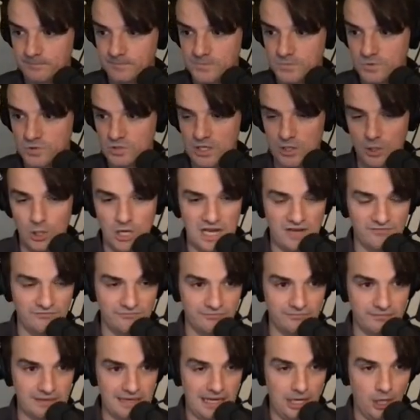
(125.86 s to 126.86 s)
so I don't
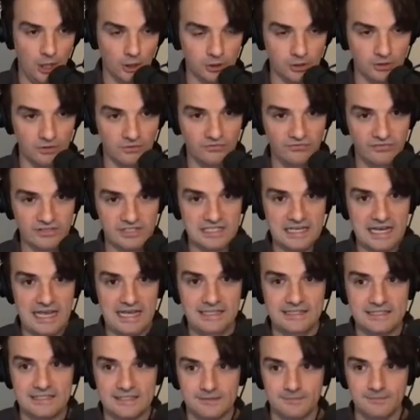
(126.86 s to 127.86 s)
have a lot of uh,
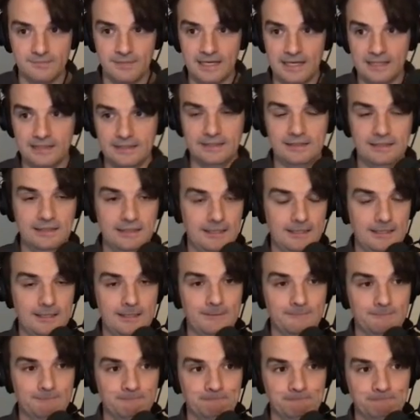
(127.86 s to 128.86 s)
slides, but
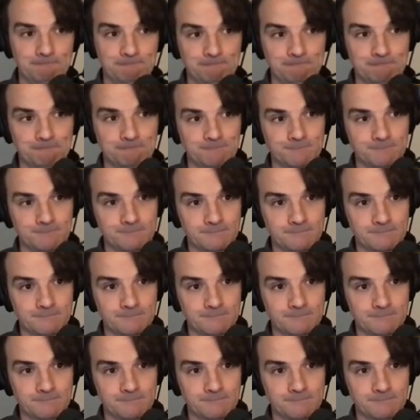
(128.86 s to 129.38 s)
um,